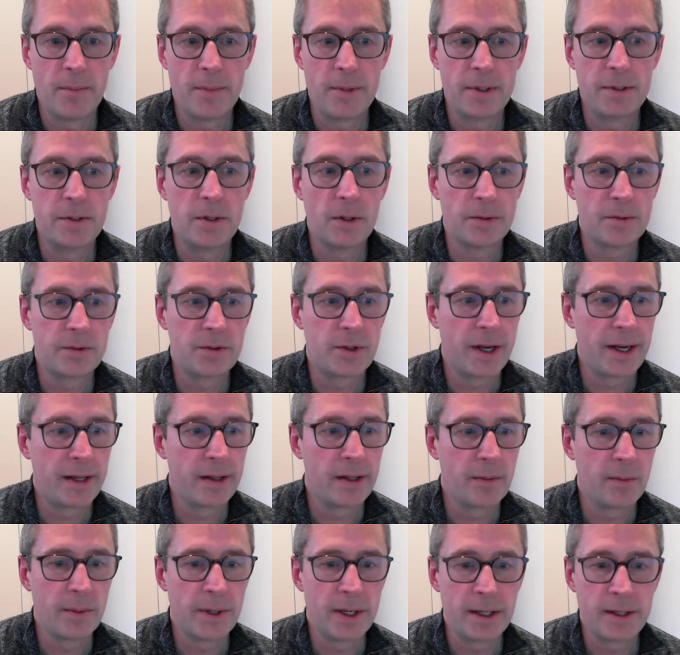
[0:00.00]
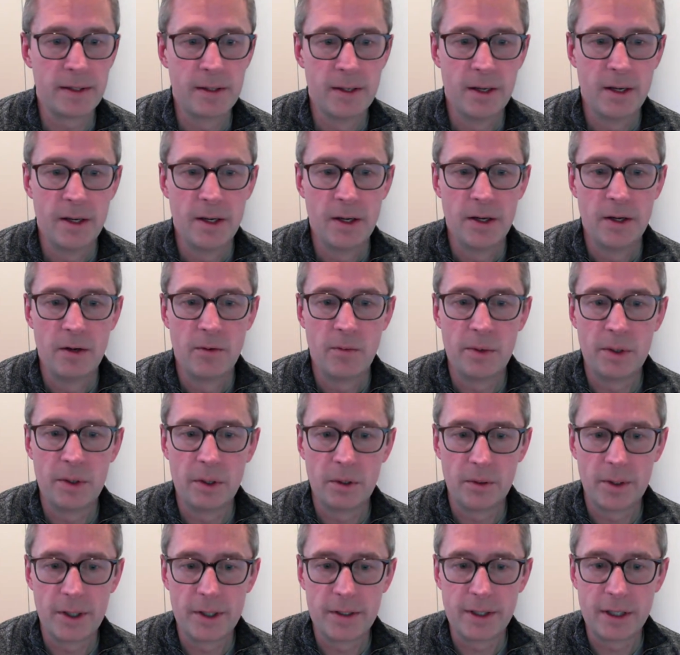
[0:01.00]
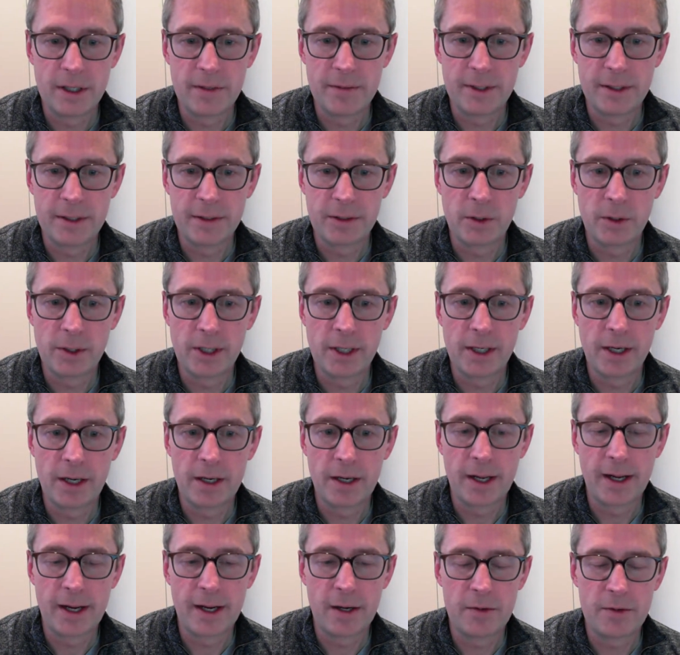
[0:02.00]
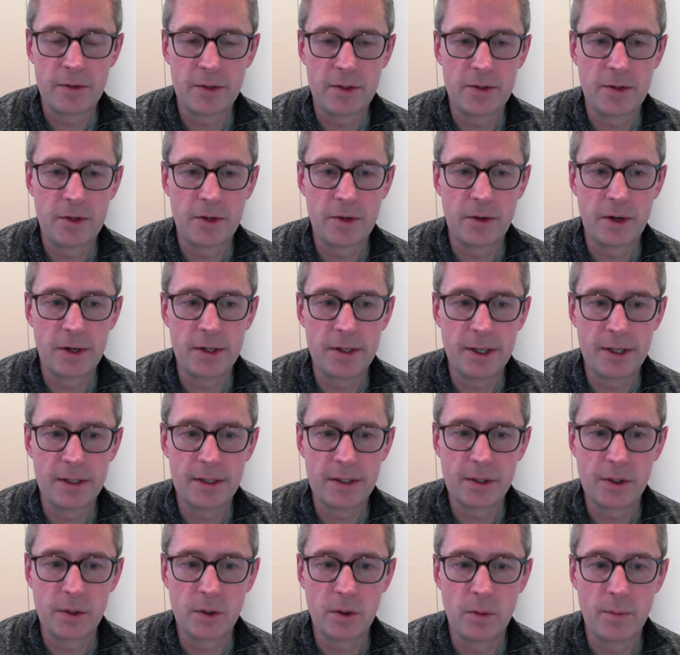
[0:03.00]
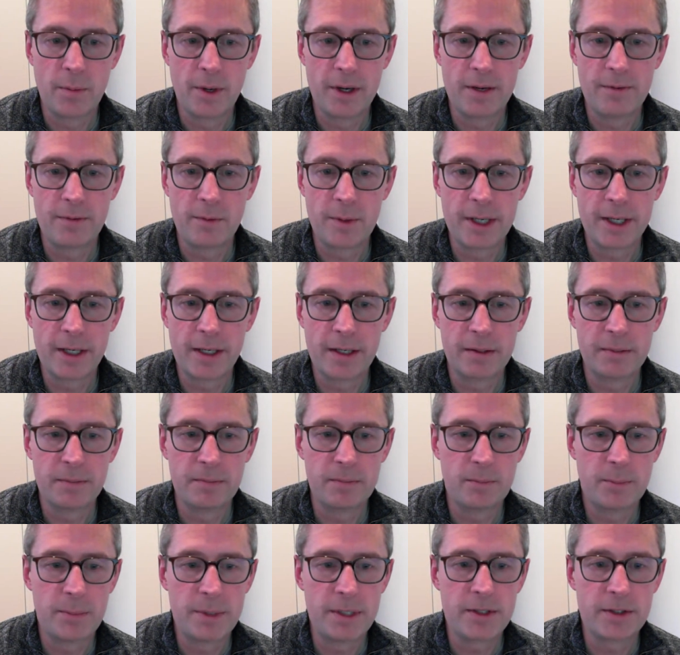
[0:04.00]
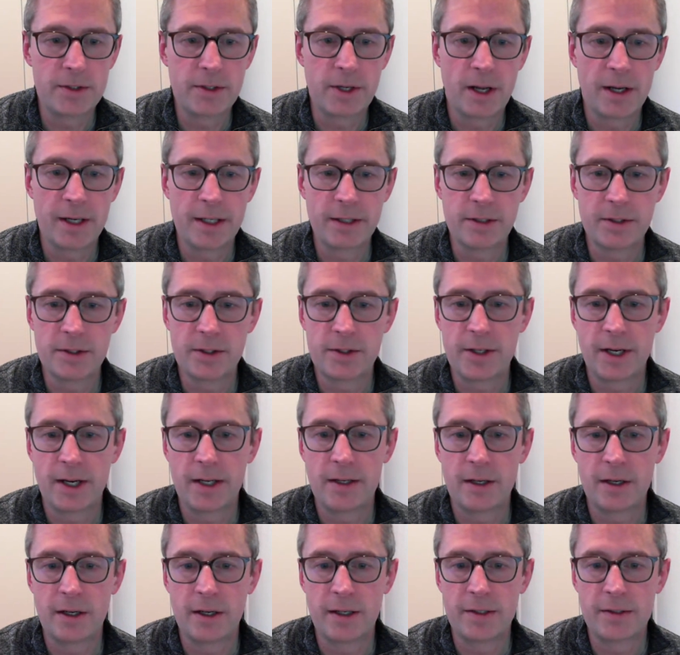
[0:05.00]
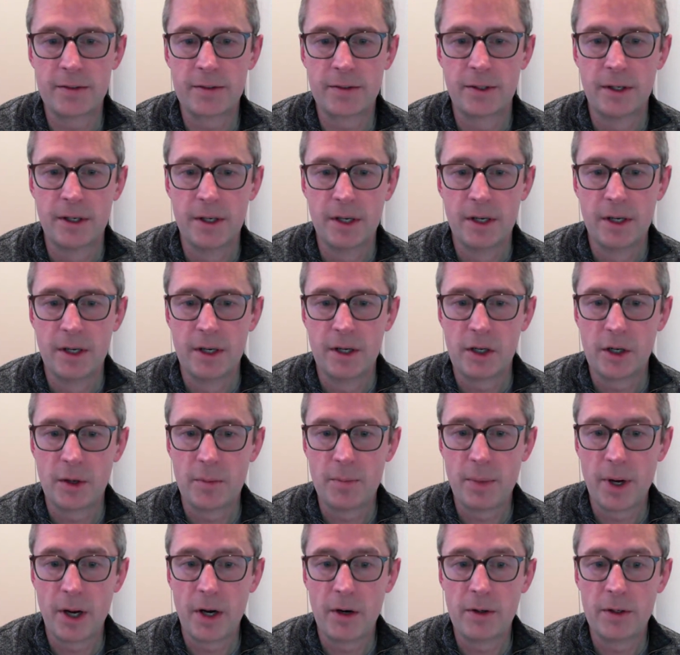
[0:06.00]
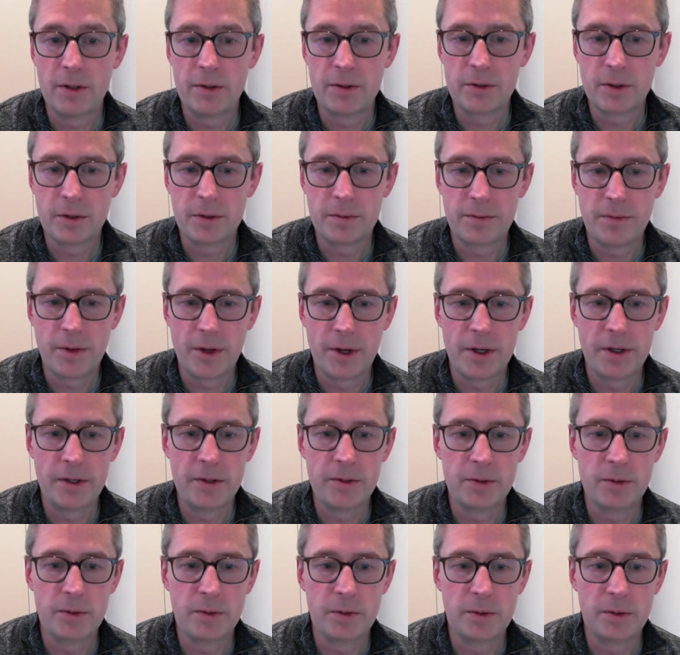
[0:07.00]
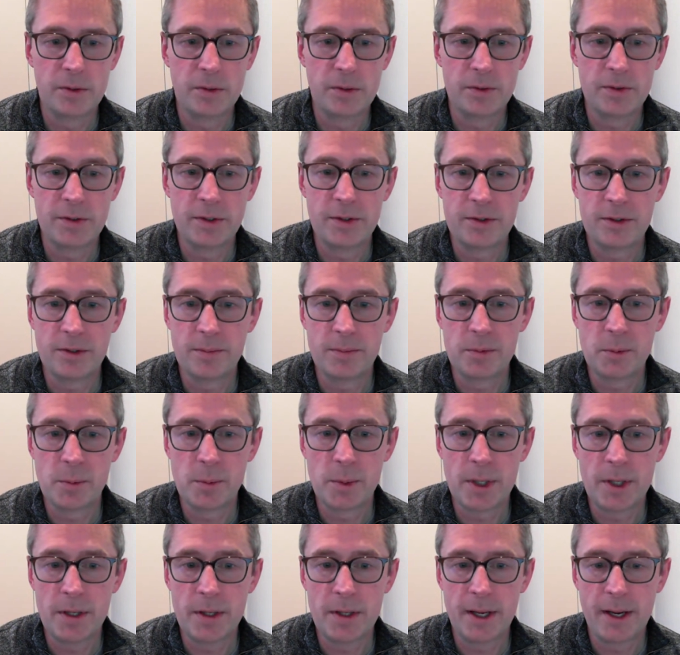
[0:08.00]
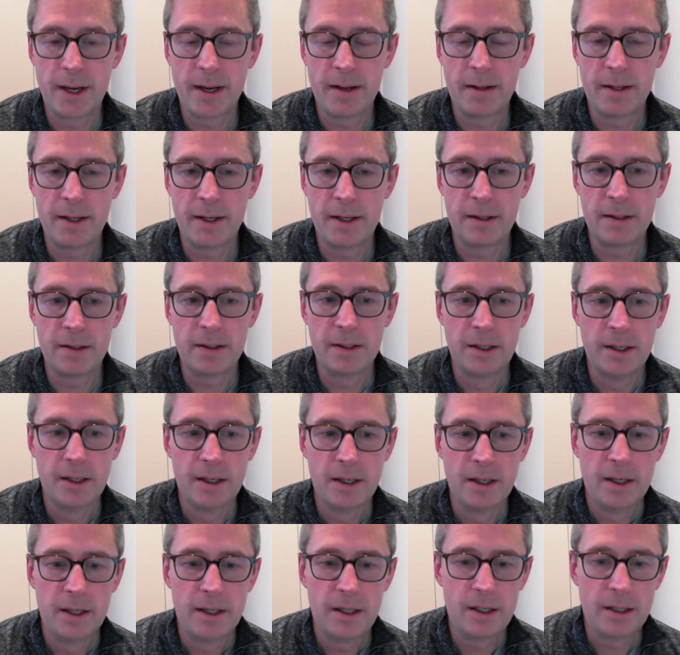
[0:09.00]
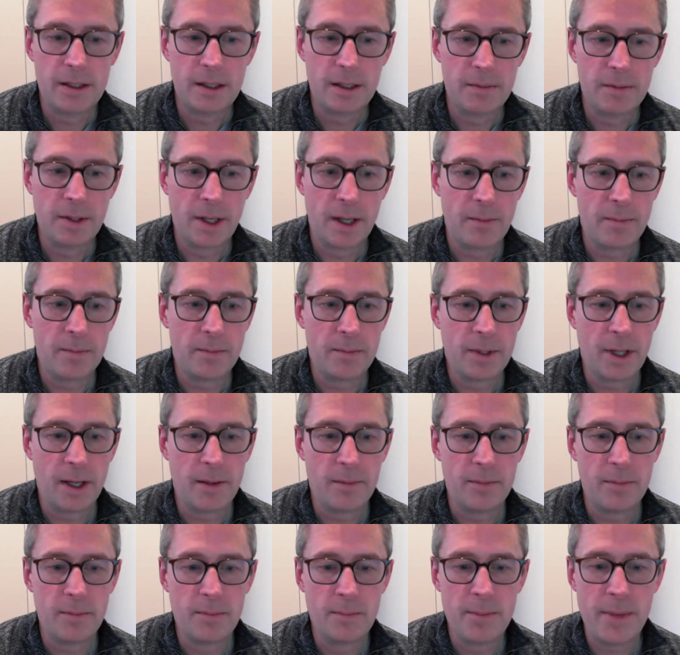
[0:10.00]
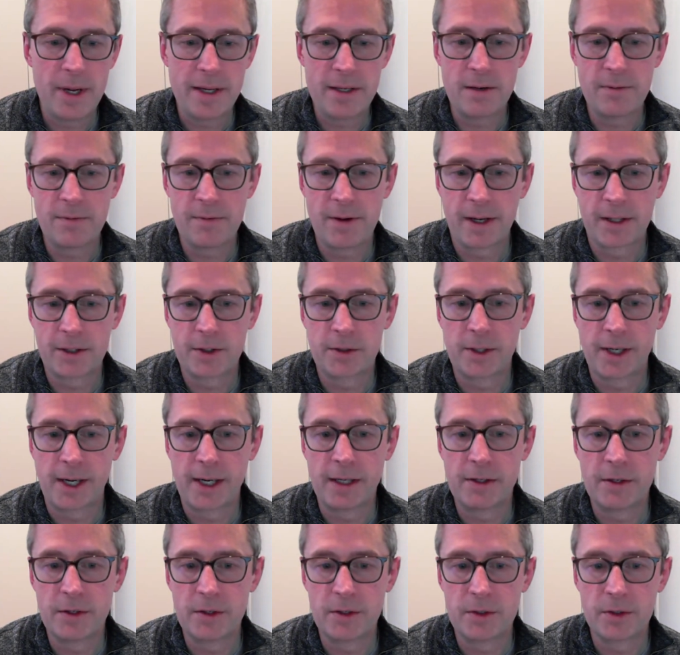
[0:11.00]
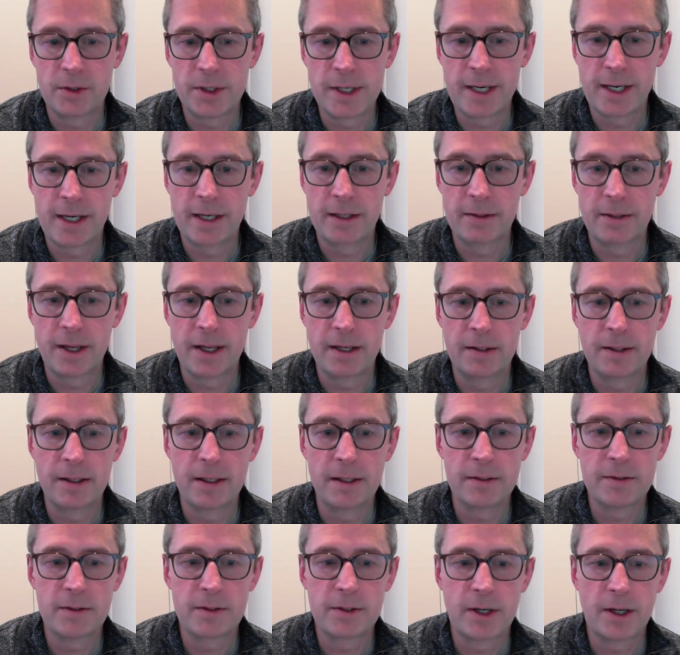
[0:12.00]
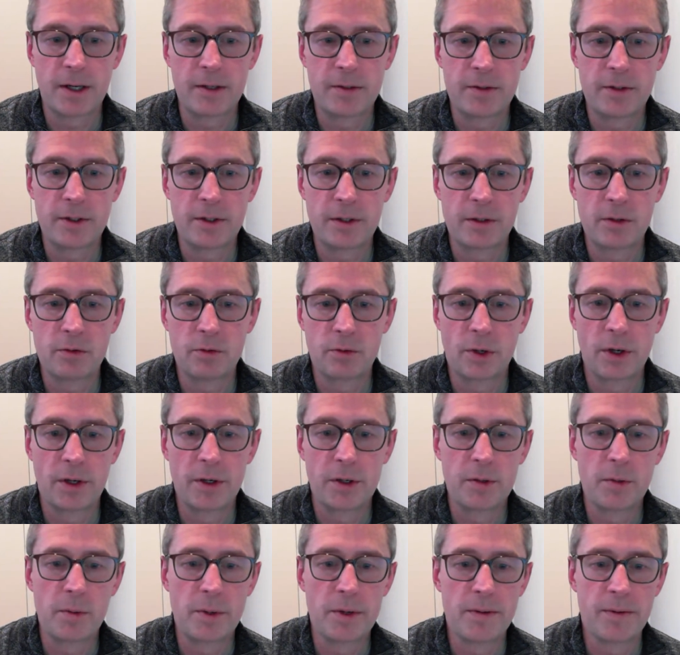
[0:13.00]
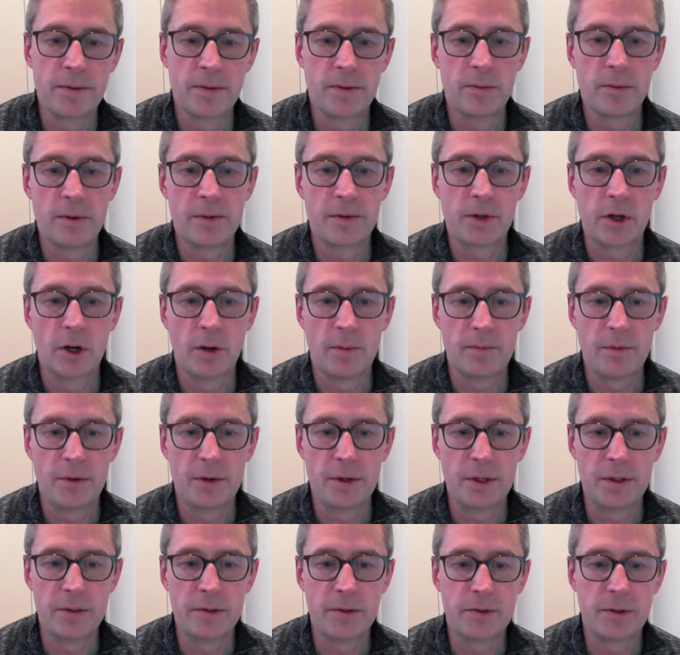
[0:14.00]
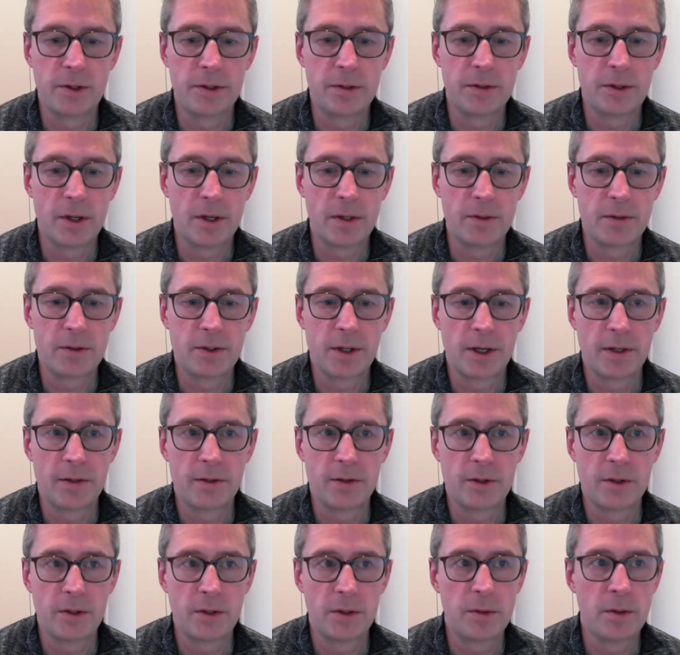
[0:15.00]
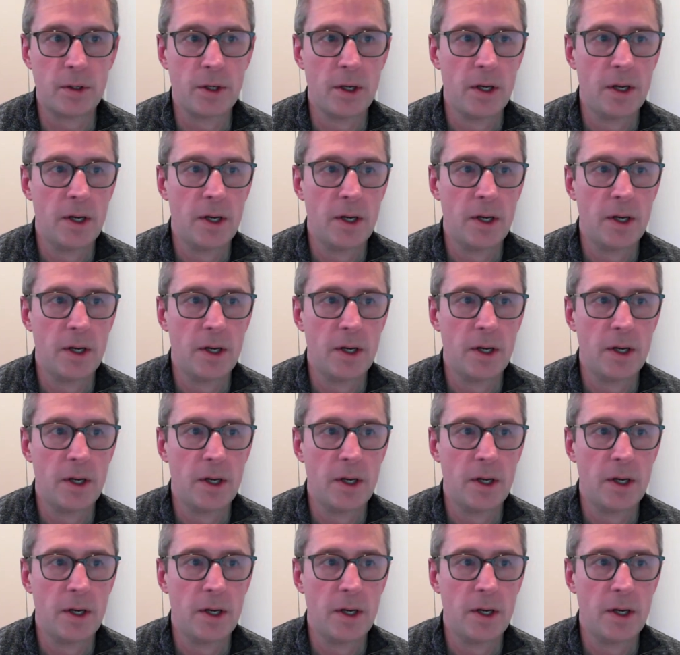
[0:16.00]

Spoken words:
Not saying that we all need to live in cookie cutter houses that are identical, but if we can be starting to standardize components of those, or systems within there, then that manufacturing industry can then start to grow with confidence, and start to